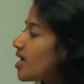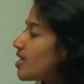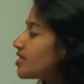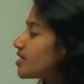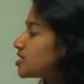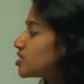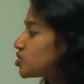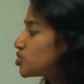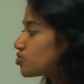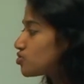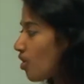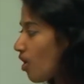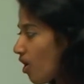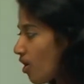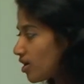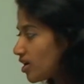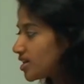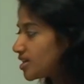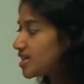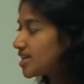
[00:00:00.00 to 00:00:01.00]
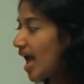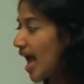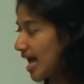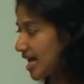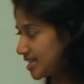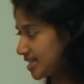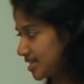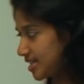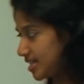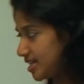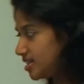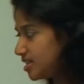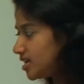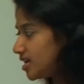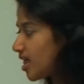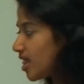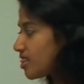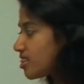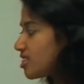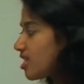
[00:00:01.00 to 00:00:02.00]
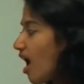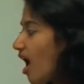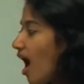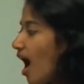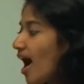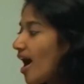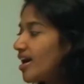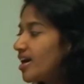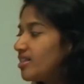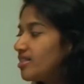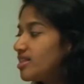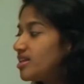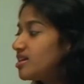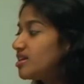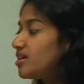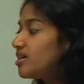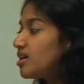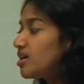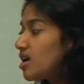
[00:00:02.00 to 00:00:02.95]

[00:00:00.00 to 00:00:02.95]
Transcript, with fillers: The stronger the acid, the higher the